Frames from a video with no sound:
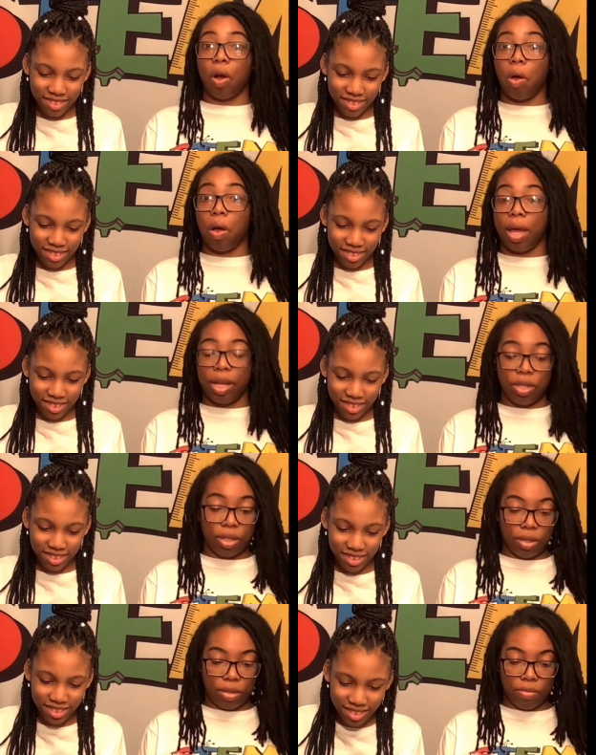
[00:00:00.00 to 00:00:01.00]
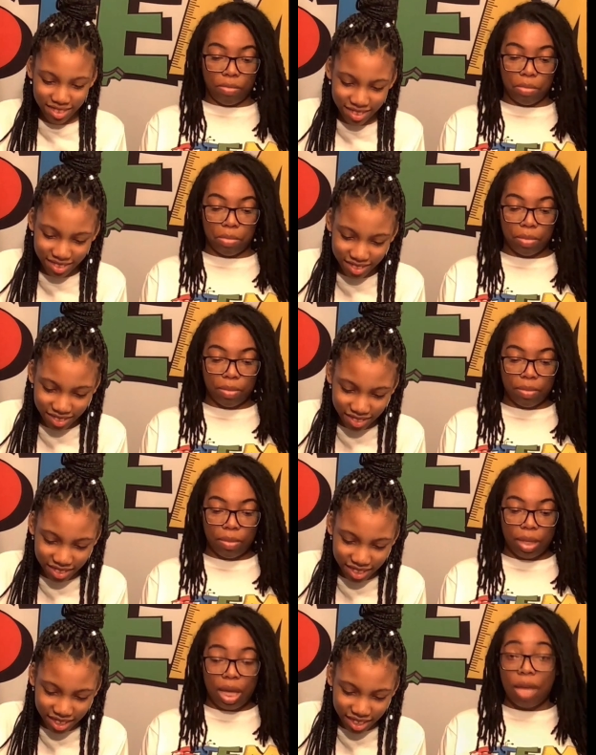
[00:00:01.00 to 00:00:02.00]
Speaker 1: all ages,
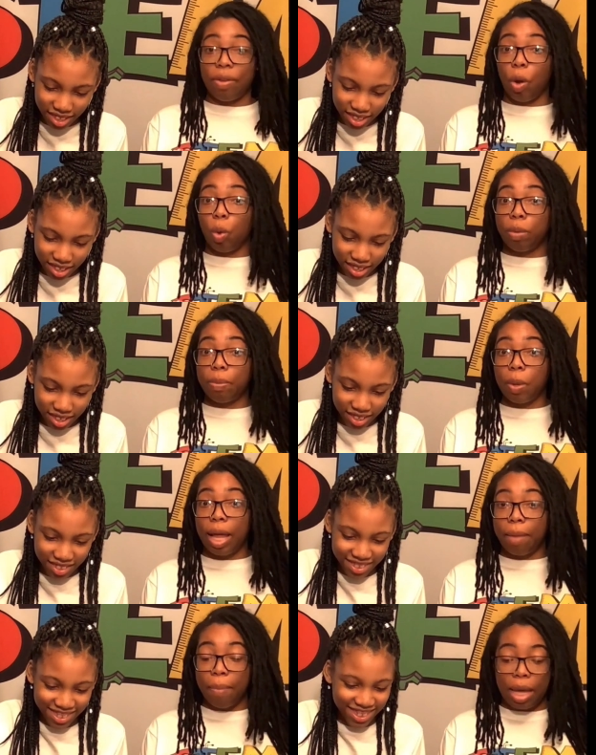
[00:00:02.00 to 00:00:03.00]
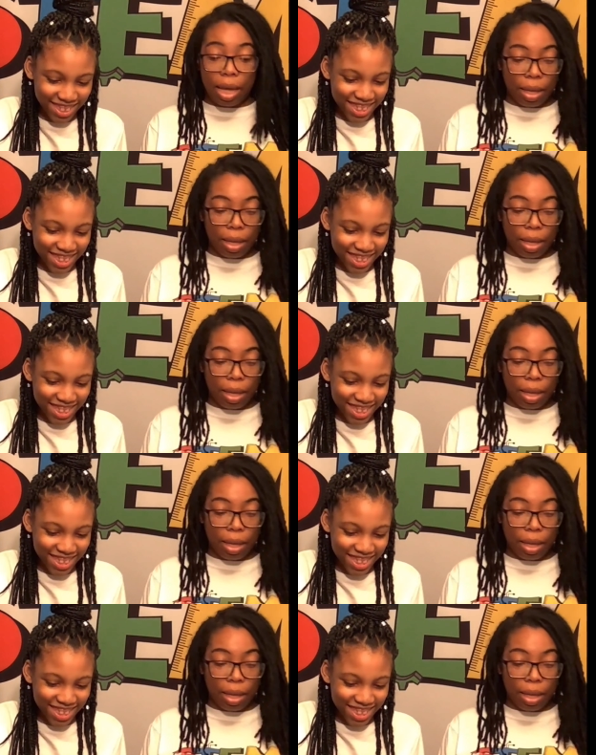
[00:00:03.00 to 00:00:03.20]
even old people like me.